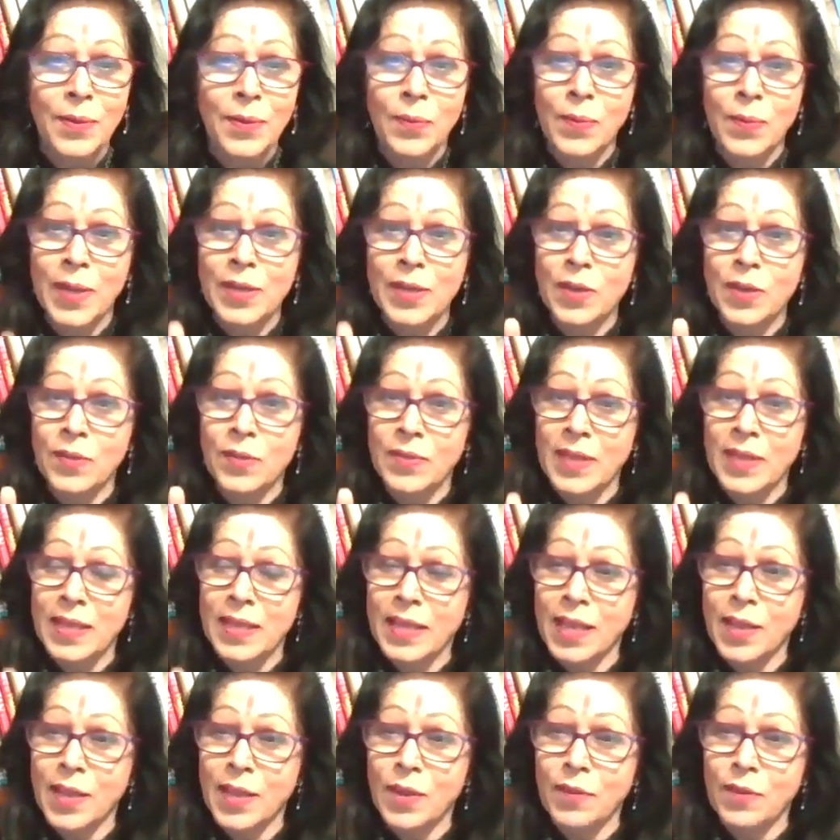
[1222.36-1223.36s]
When you're
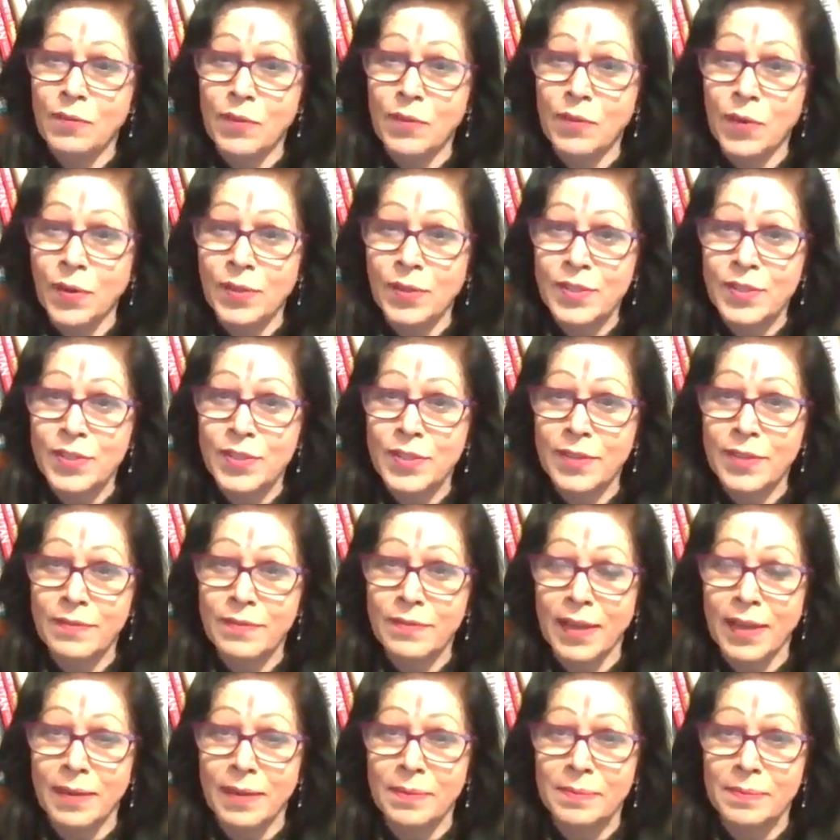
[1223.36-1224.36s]
thinking of Lord
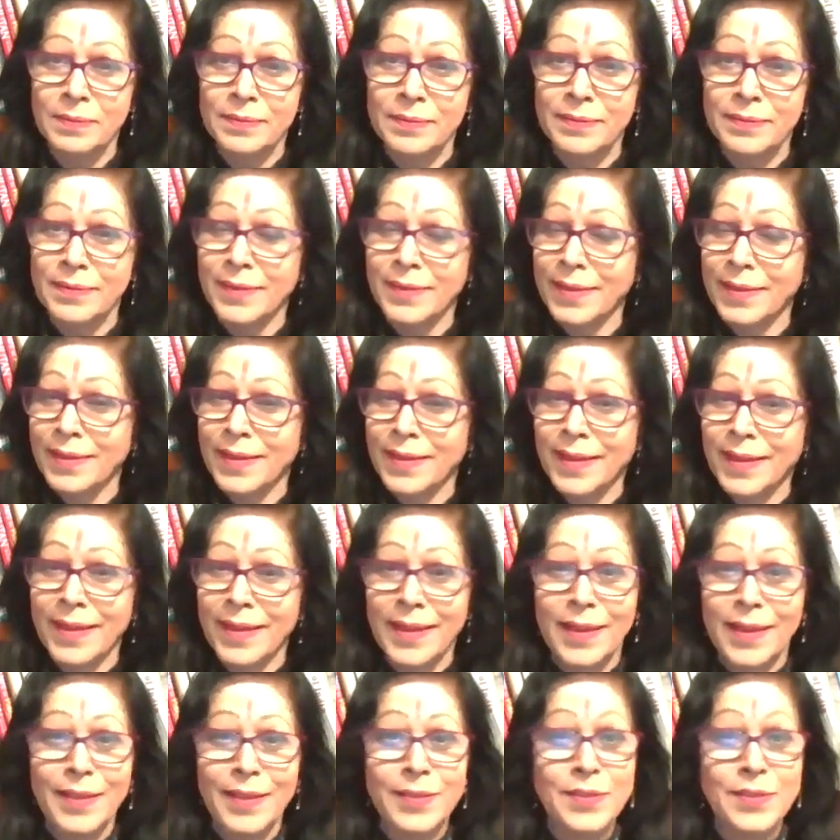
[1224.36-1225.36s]
Shiva,
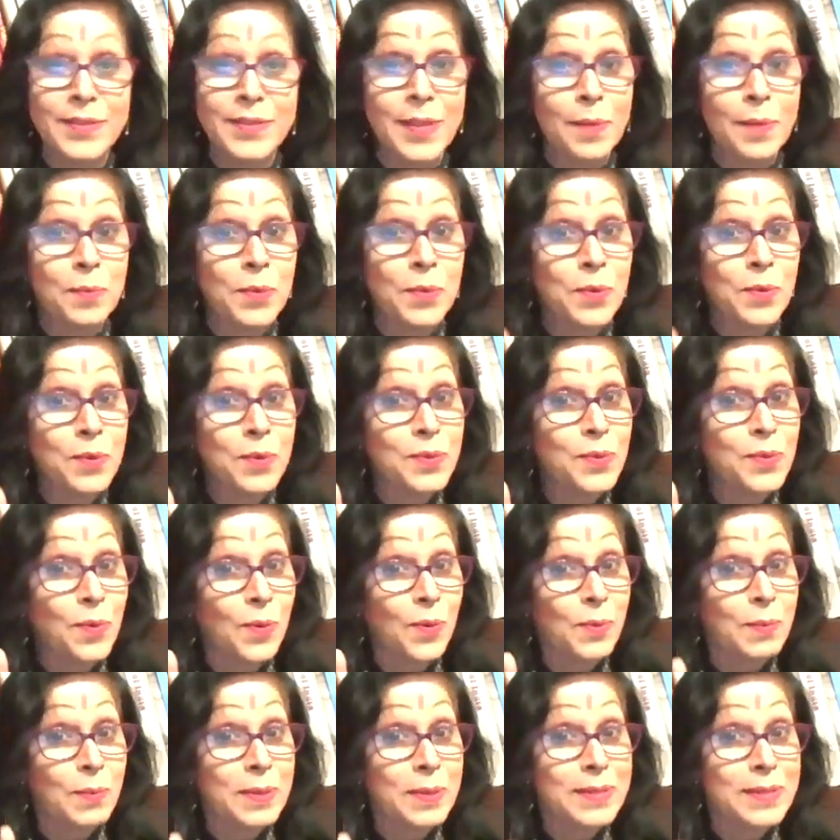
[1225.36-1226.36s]
his Damru is
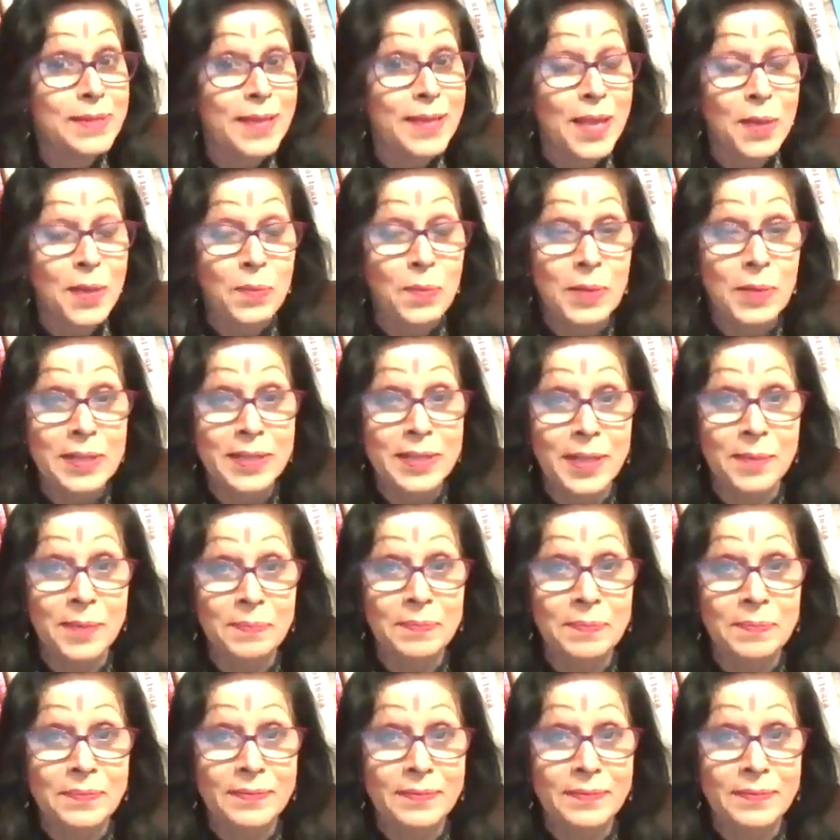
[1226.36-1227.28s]
always there with him.